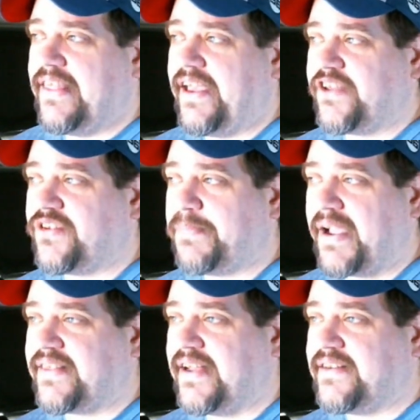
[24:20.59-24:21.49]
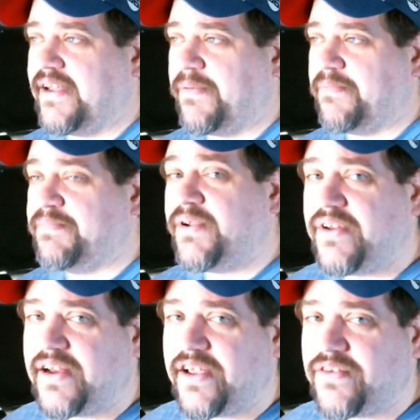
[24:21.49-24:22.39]
they expect that type of
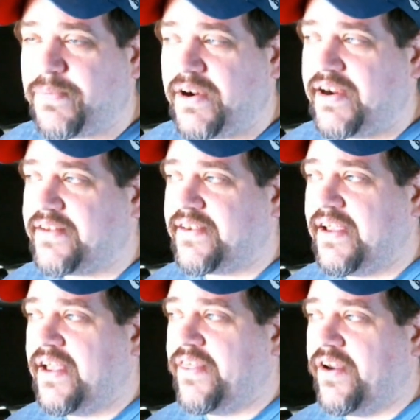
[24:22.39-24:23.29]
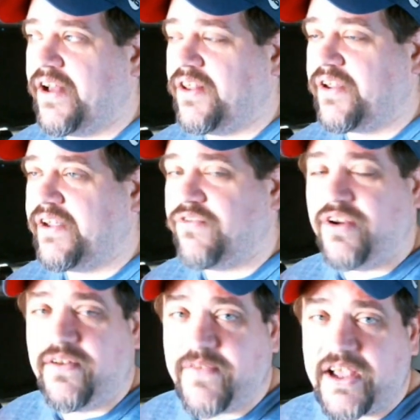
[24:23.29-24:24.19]
building experience. They're not looking
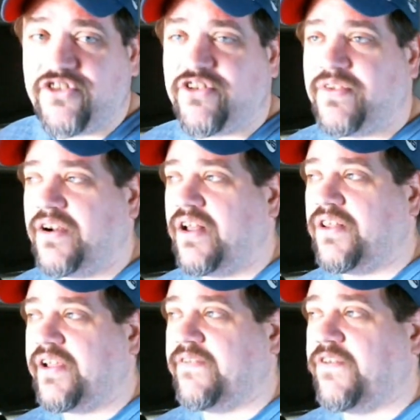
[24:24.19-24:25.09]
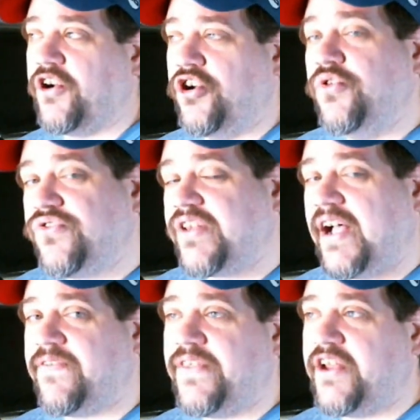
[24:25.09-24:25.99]
for innovation, they're not looking for new
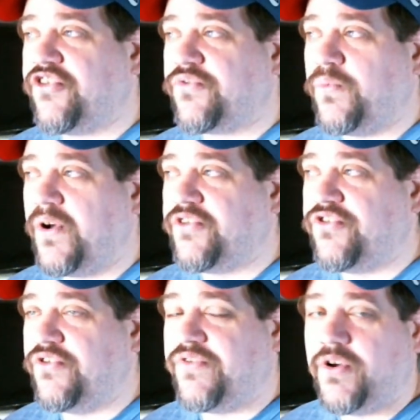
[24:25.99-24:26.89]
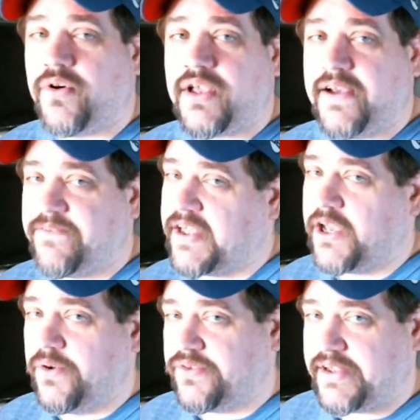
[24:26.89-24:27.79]
stuff, they just want to feel comfy
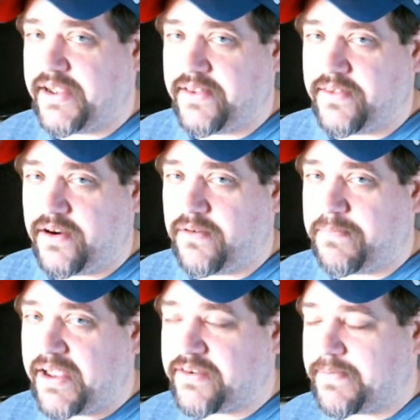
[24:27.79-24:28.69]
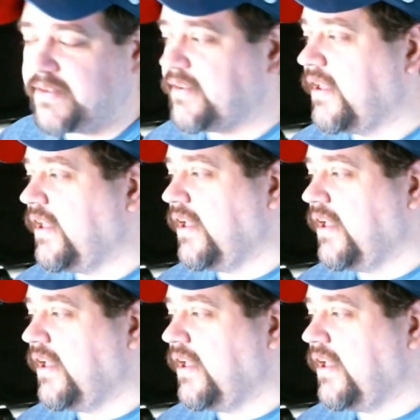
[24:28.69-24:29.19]
cozy in their basements.